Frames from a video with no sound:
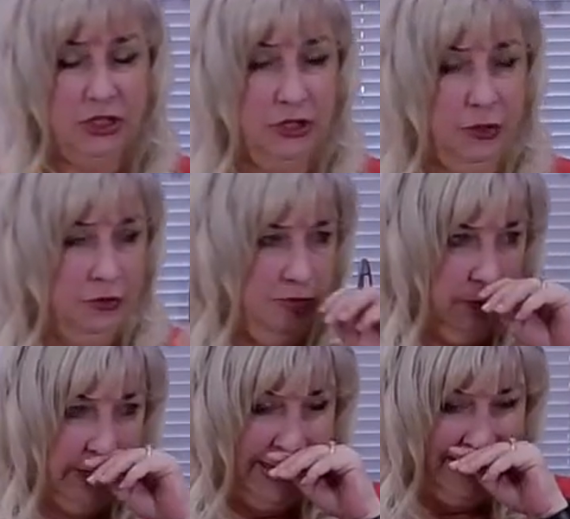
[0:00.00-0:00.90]
to
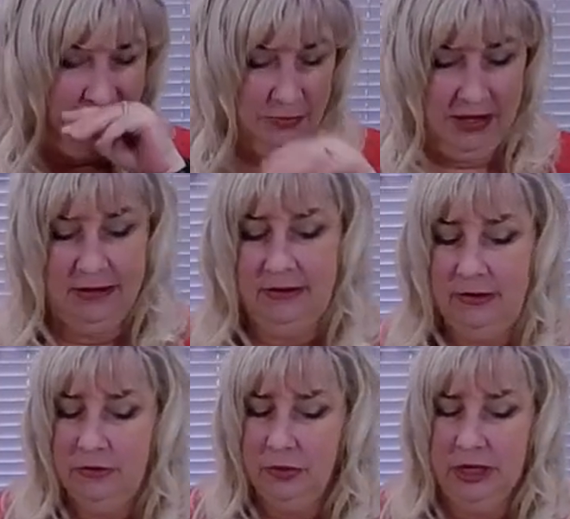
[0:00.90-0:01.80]
20-inch
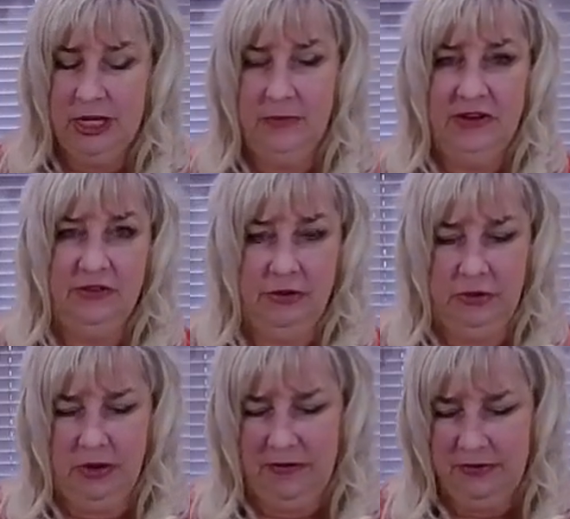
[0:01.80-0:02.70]
pieces. We're going to be doing
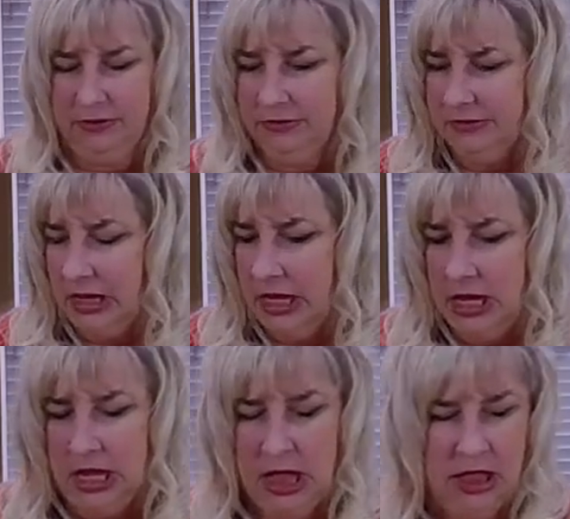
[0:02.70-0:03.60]
ruffles.
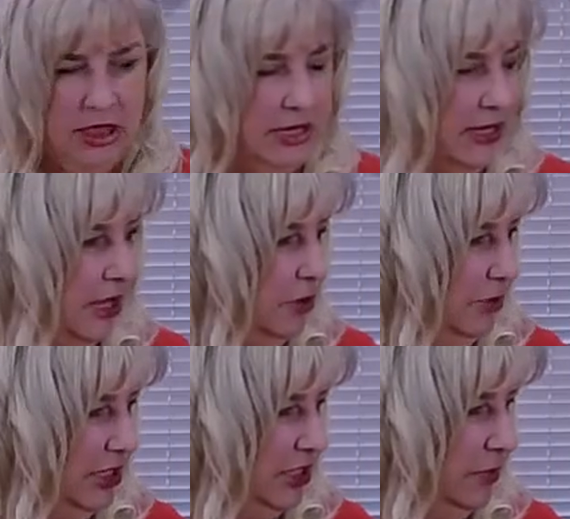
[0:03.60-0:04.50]
The deco mesh, I